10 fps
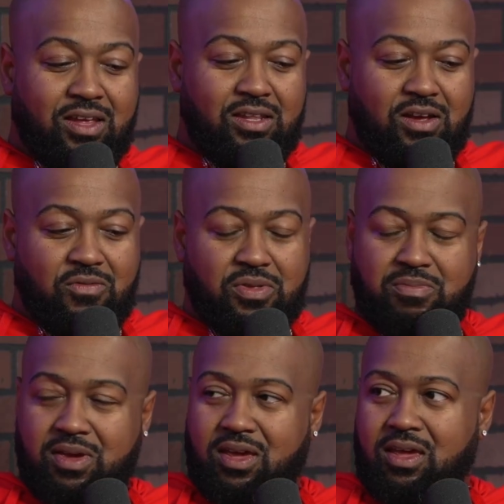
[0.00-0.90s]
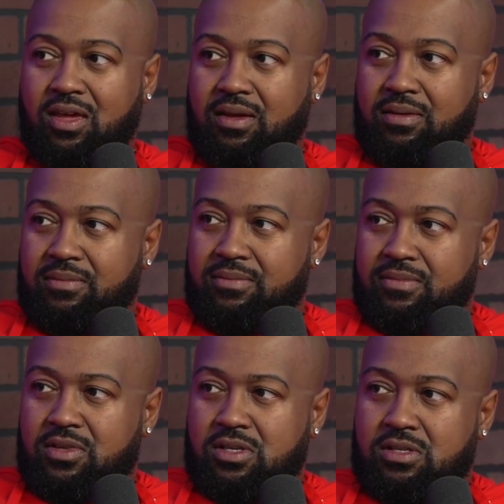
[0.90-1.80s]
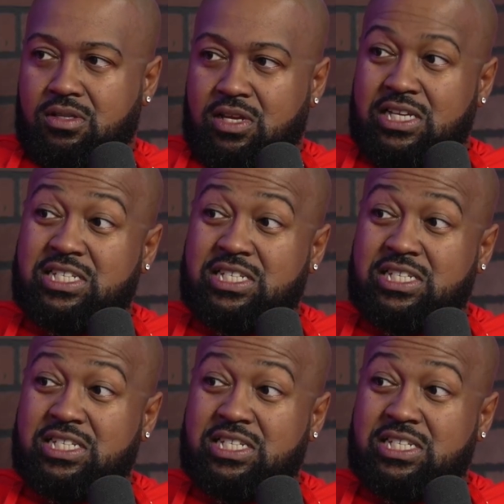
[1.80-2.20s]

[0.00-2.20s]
in love with me." This